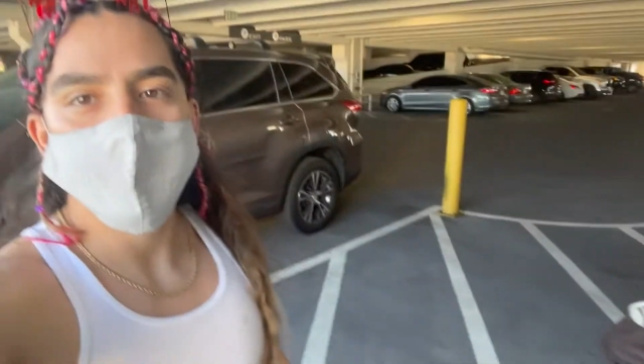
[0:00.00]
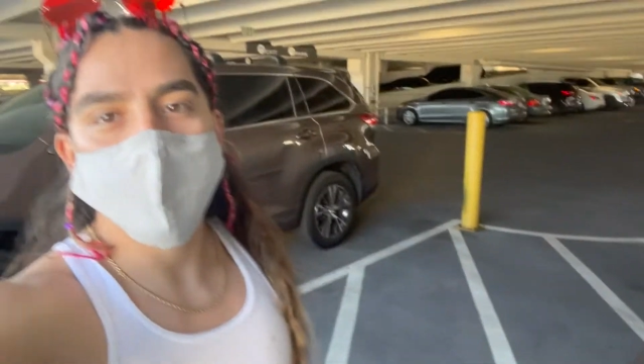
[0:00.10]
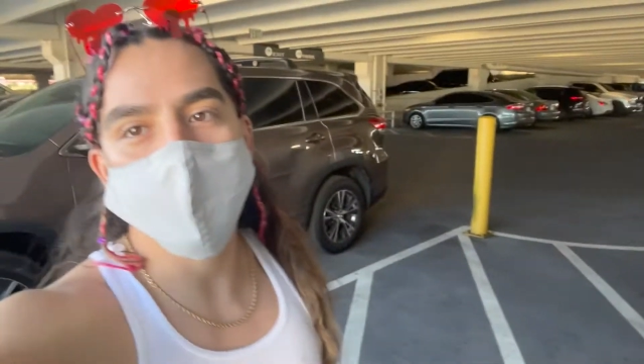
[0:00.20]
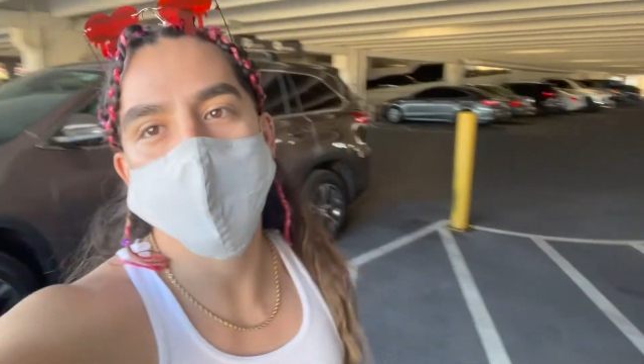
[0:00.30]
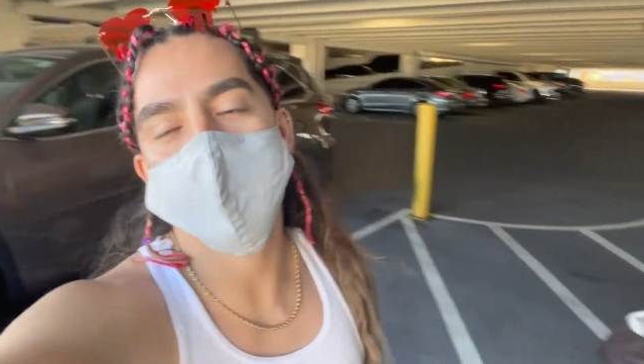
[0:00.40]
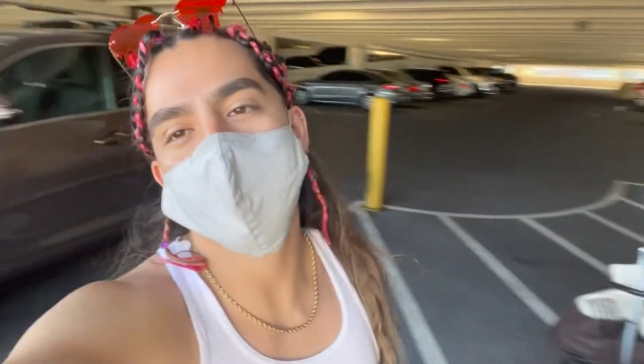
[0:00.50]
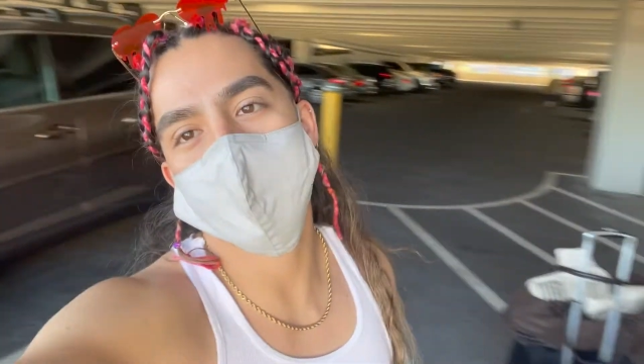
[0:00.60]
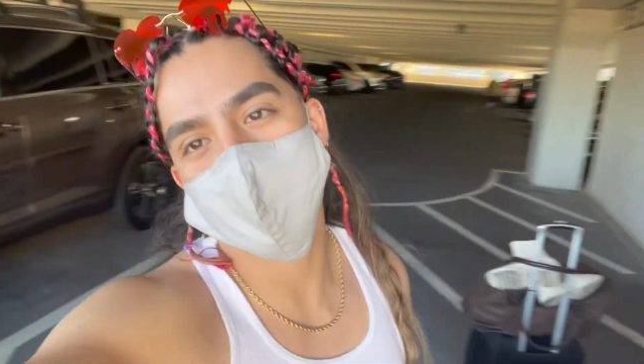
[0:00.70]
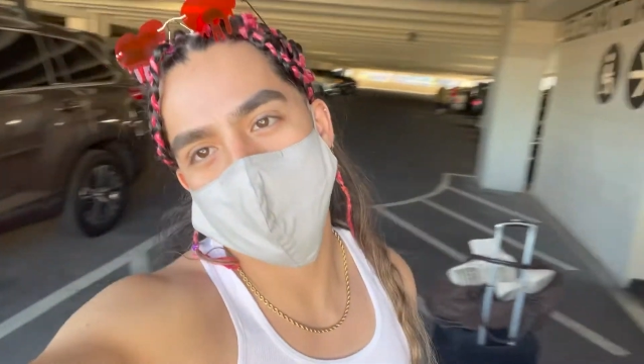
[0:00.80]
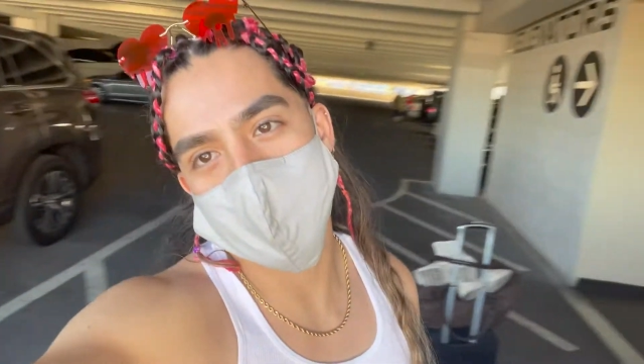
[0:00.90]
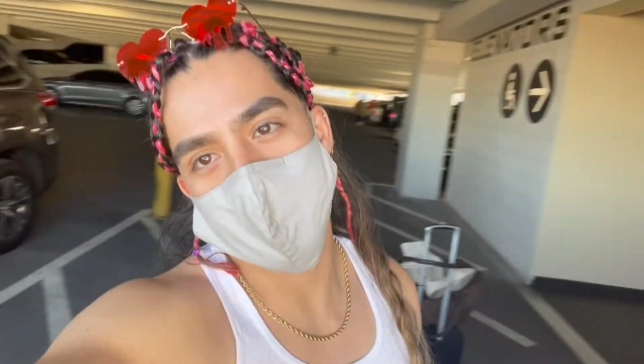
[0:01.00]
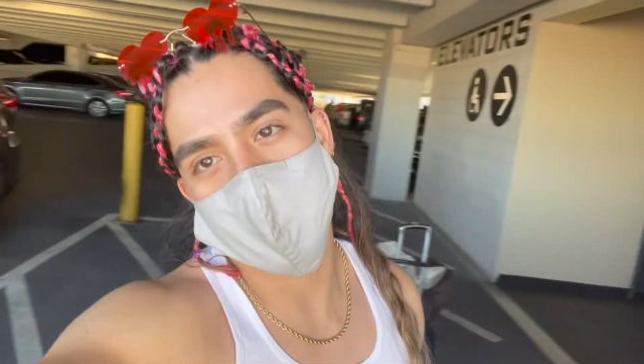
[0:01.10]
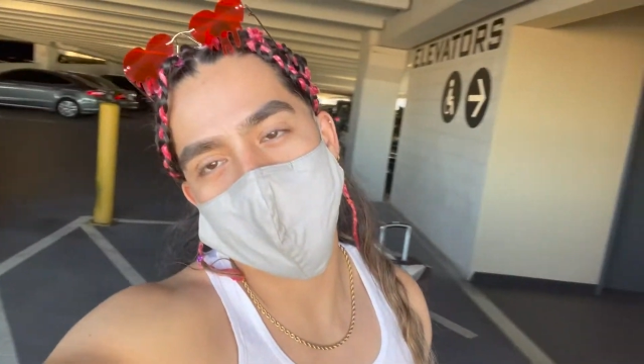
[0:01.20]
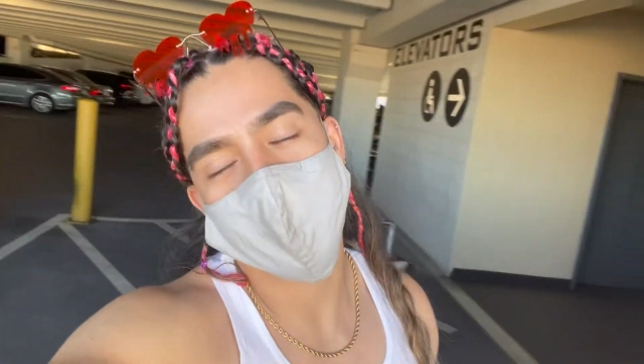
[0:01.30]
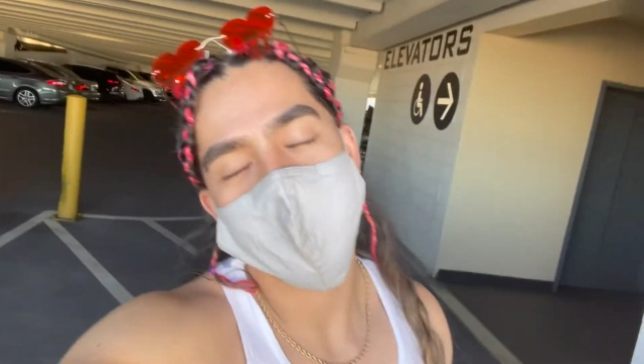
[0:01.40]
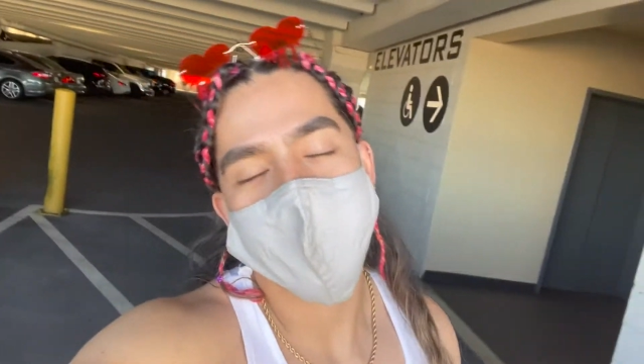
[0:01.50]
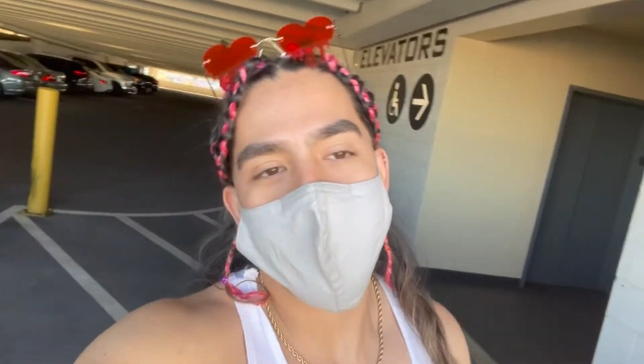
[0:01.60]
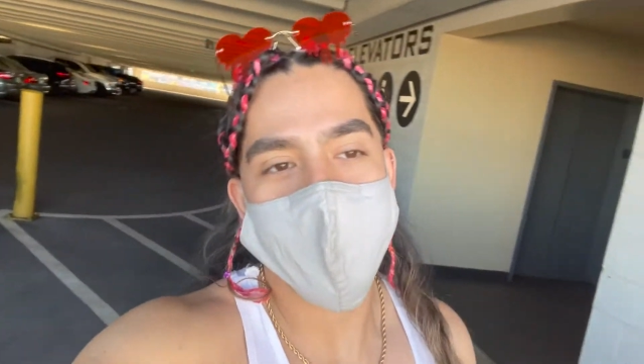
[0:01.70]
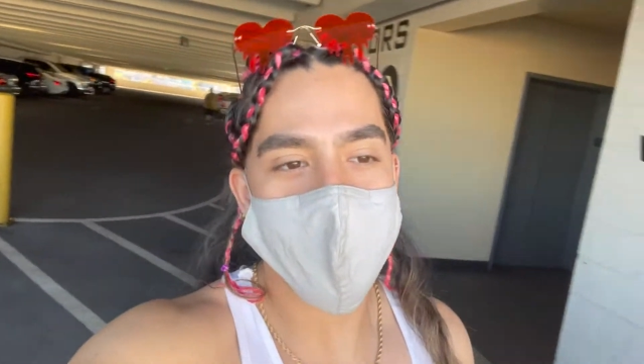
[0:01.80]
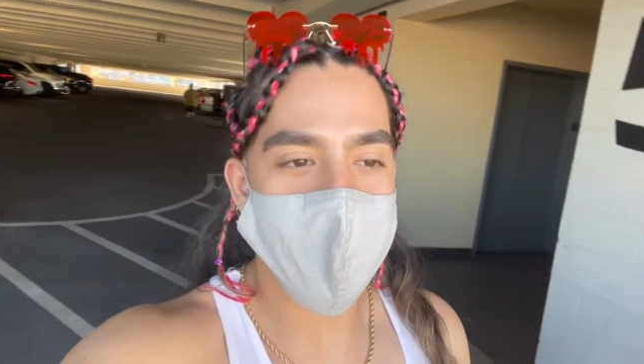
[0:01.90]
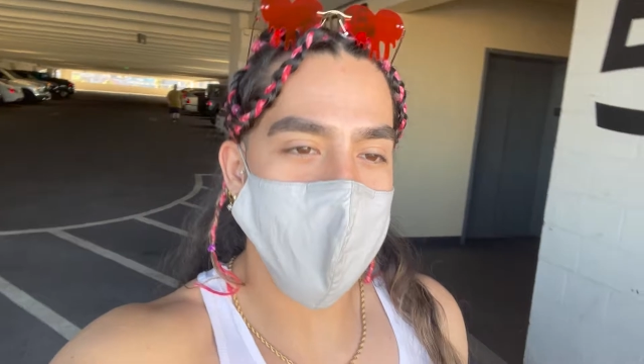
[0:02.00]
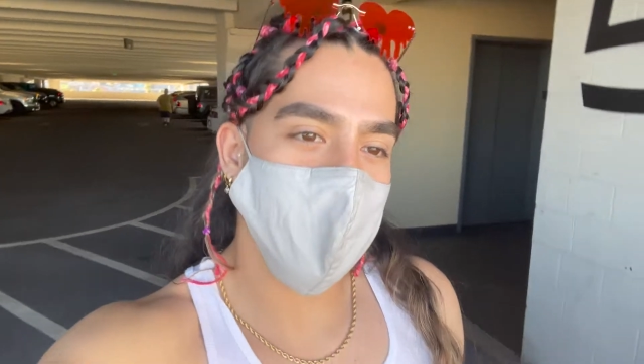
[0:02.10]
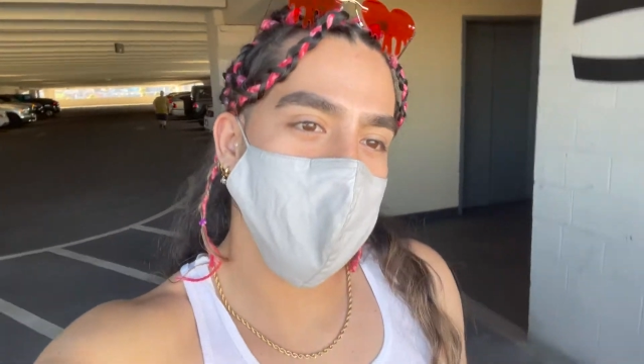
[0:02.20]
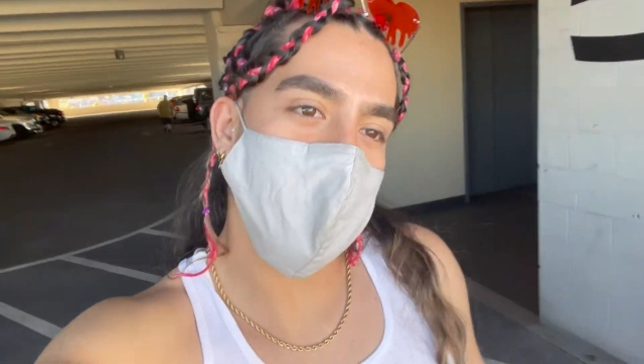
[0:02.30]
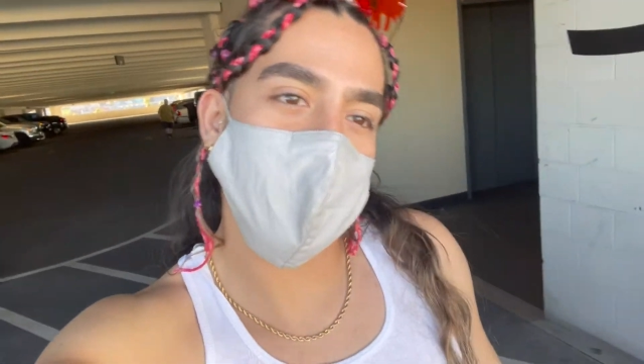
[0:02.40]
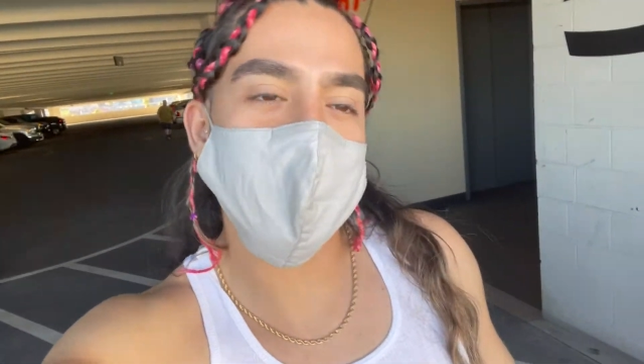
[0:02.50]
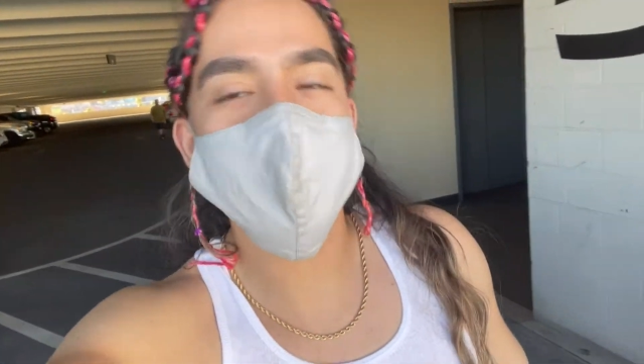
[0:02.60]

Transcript: and Andre's coming. Um, and we're gonna